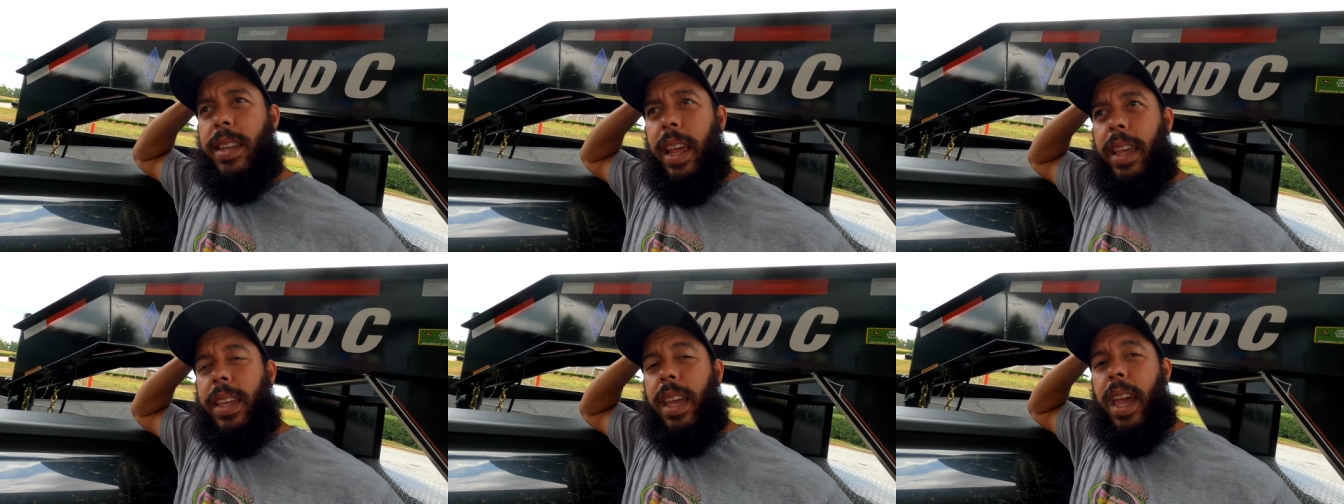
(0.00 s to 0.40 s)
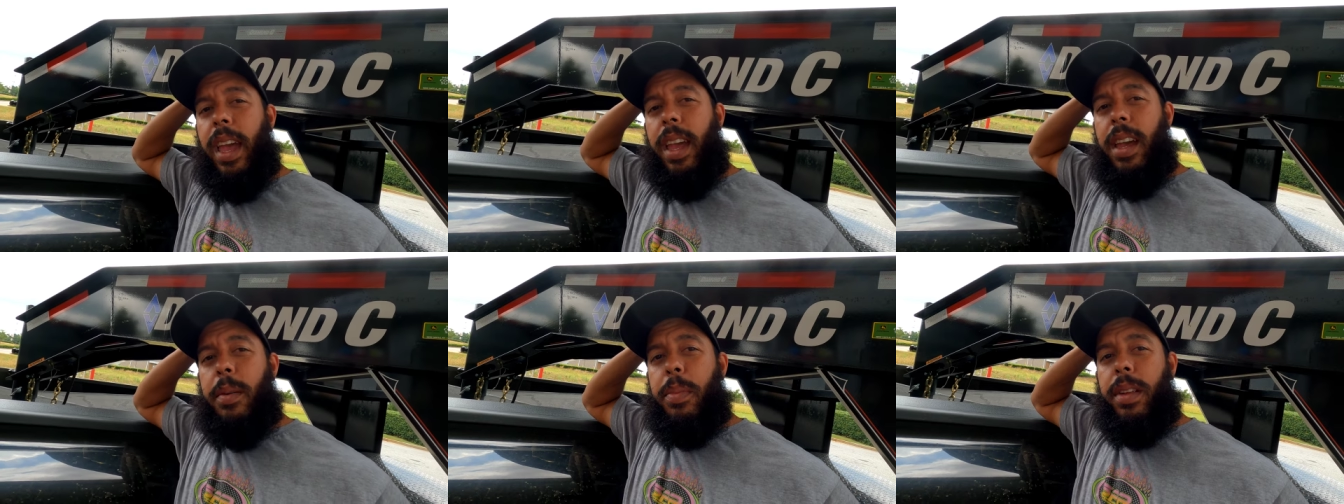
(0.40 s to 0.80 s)
Day
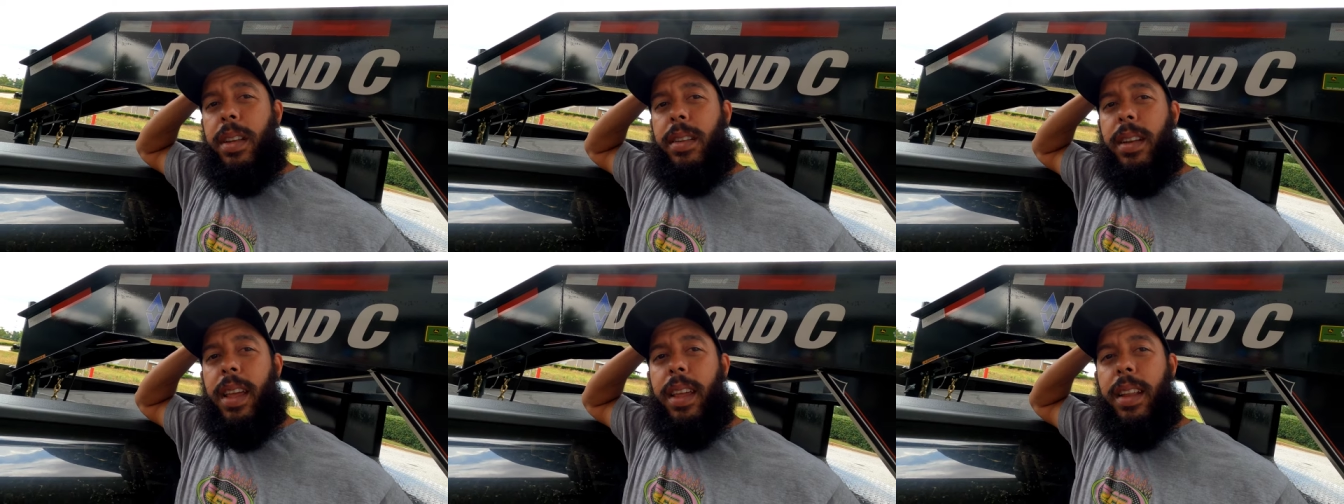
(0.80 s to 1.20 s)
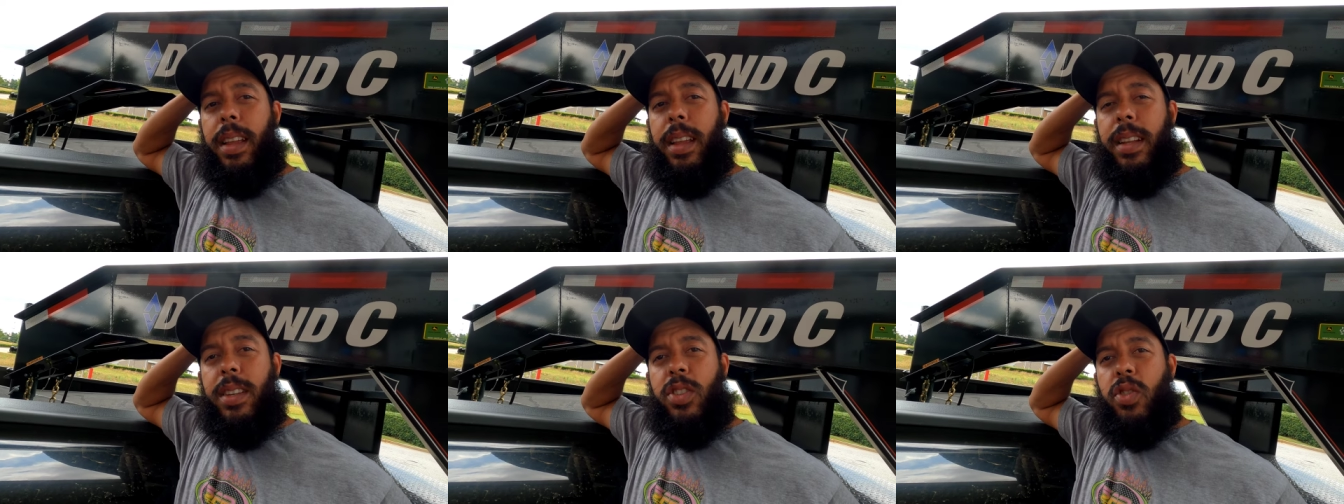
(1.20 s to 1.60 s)
cab and,
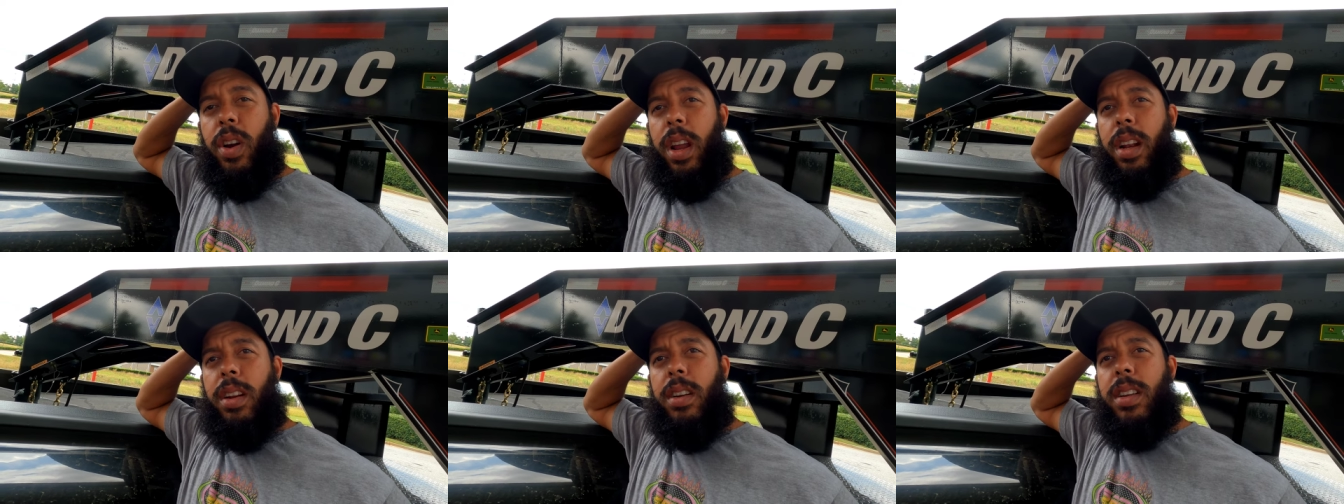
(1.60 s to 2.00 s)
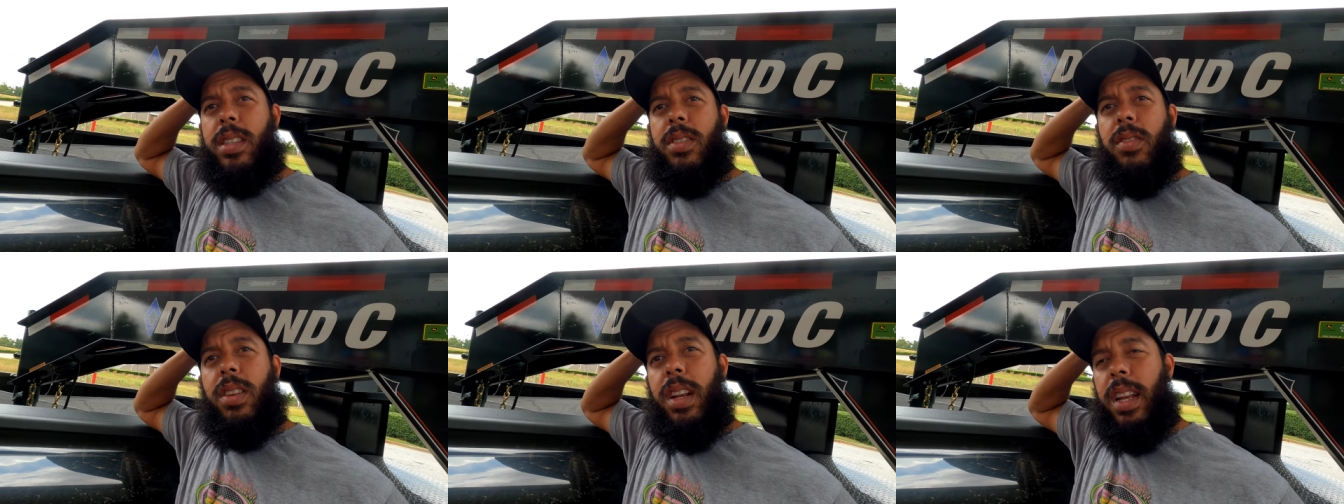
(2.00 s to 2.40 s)
and, and trailer
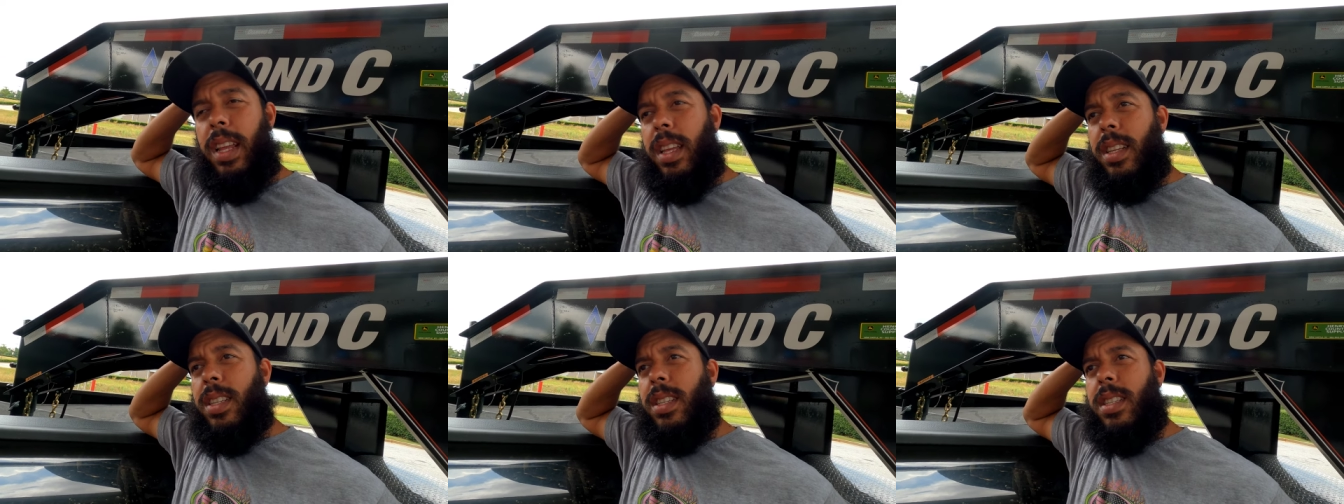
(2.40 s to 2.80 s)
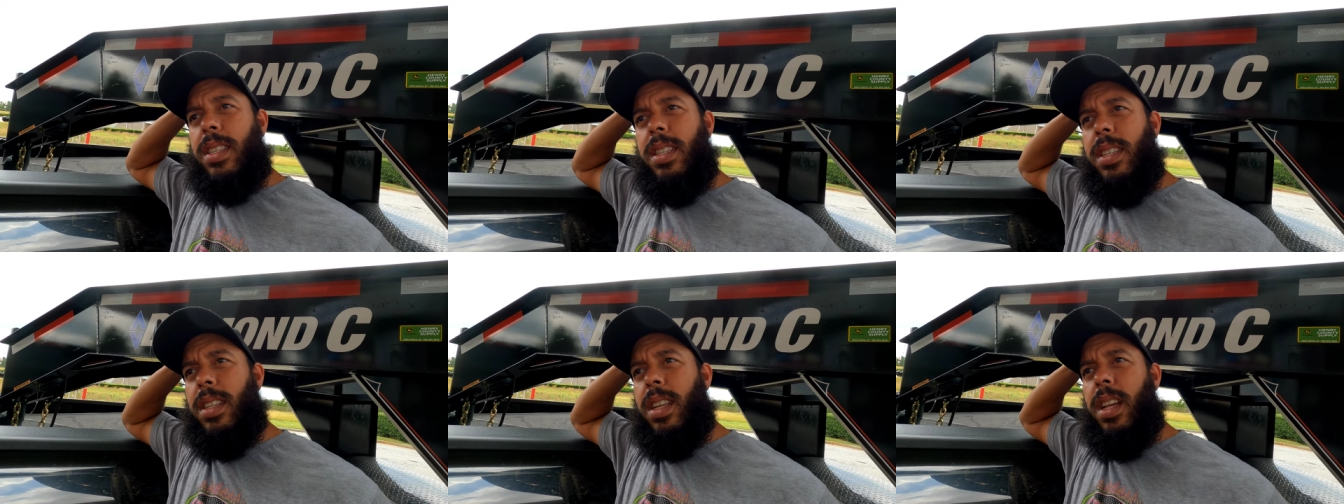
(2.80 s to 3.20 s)
is on the
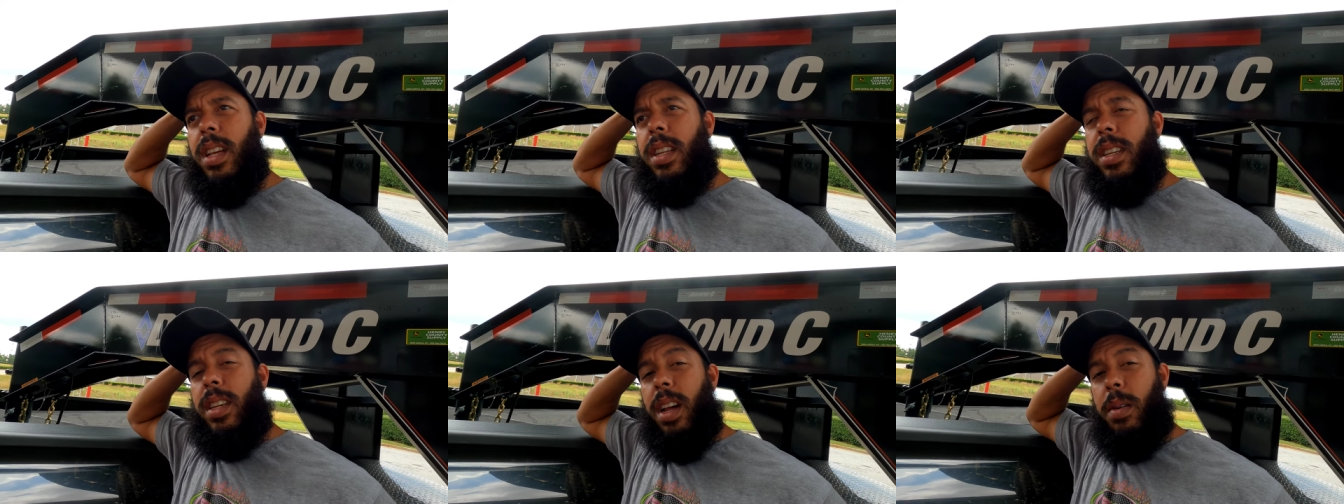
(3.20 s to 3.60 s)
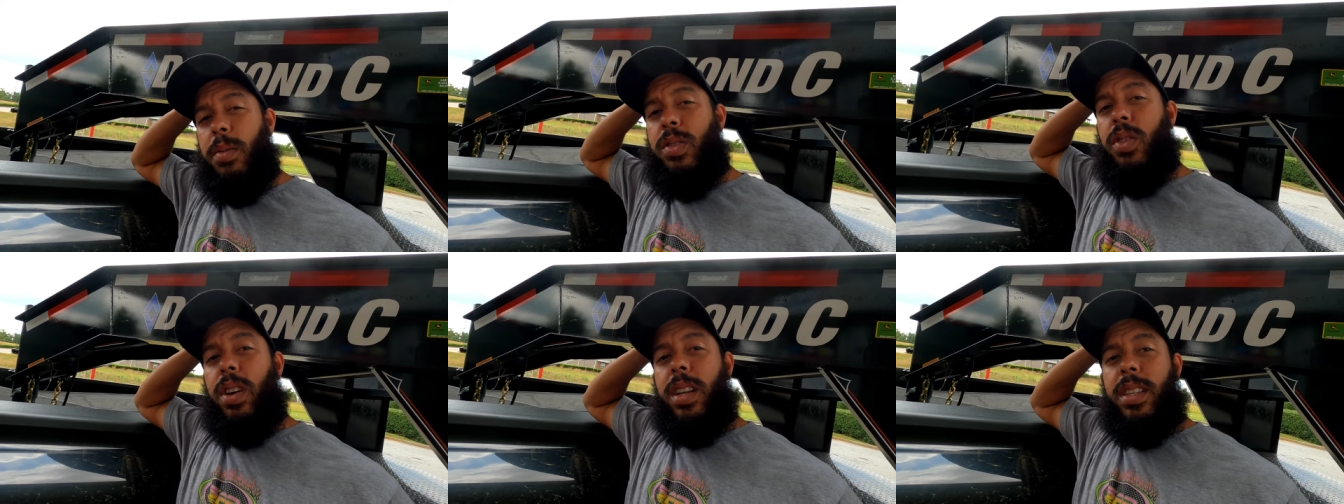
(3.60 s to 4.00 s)
list.
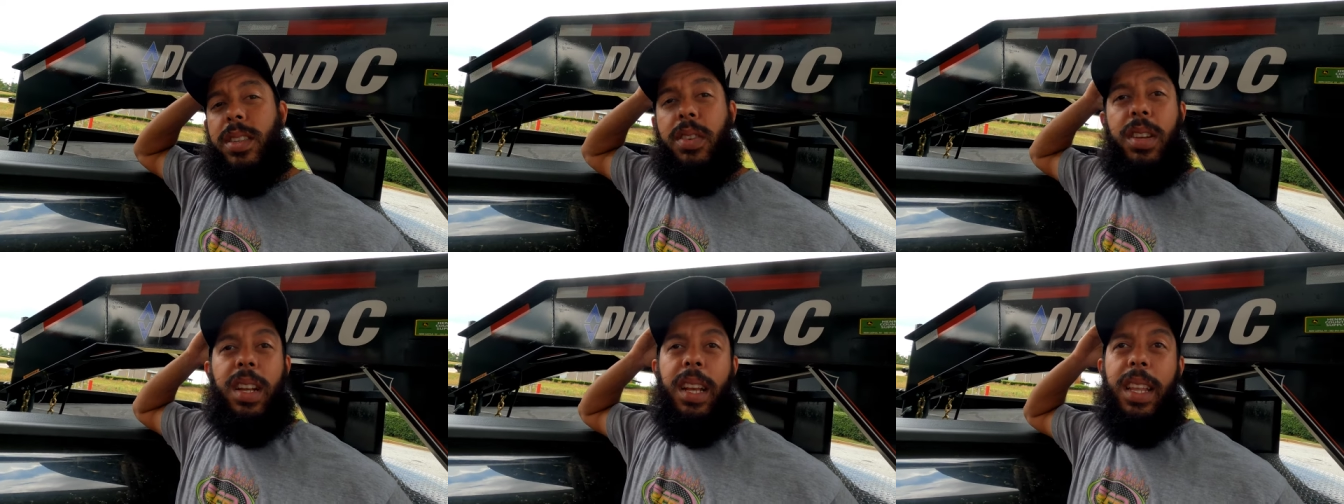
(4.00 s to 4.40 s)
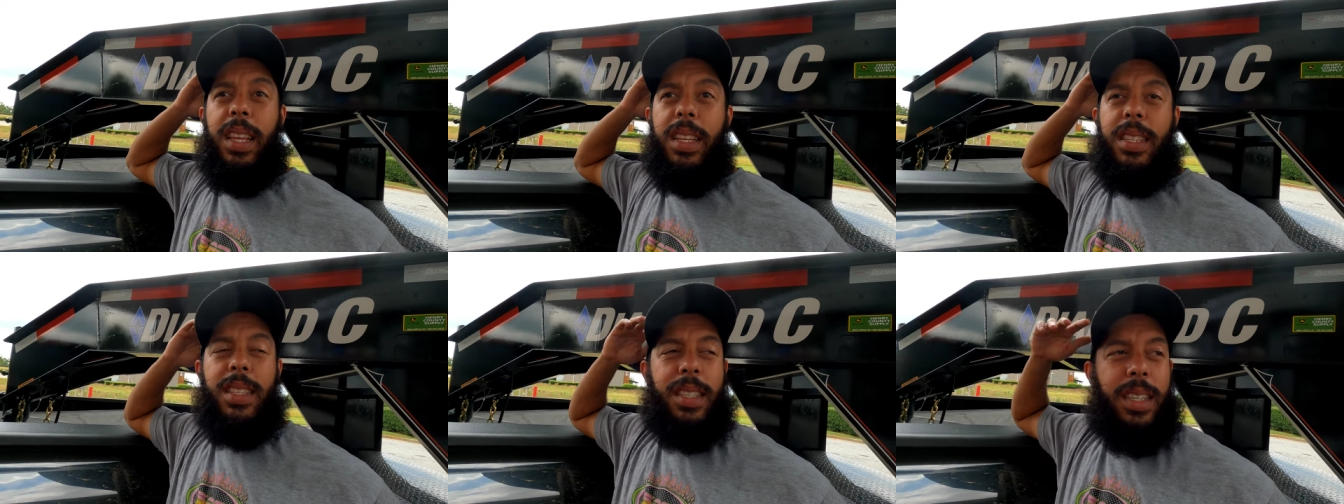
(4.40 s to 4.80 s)
Dump truck is on the
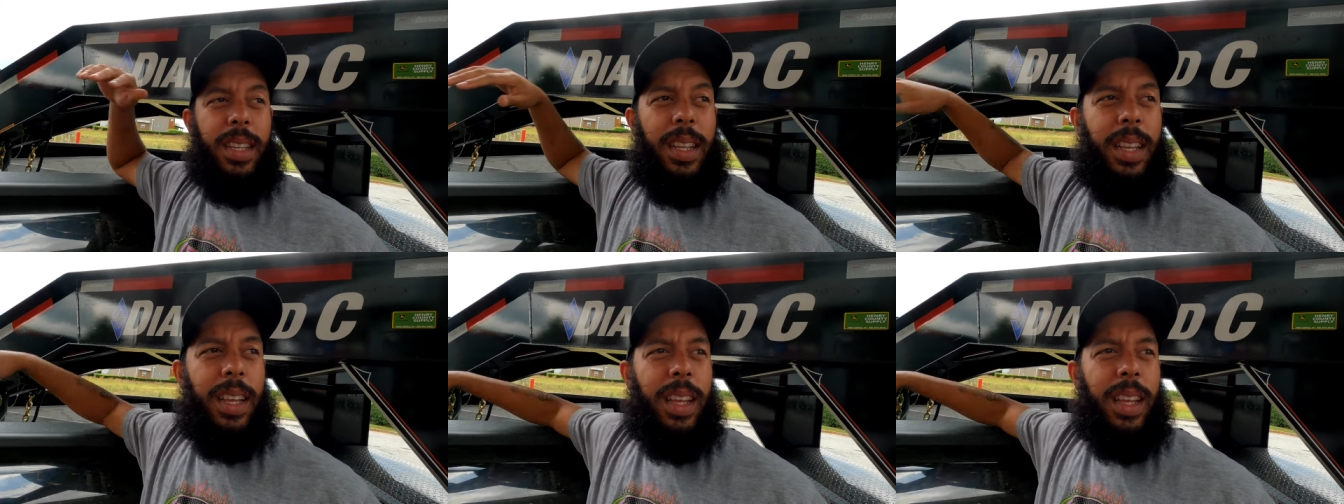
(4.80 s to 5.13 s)
list.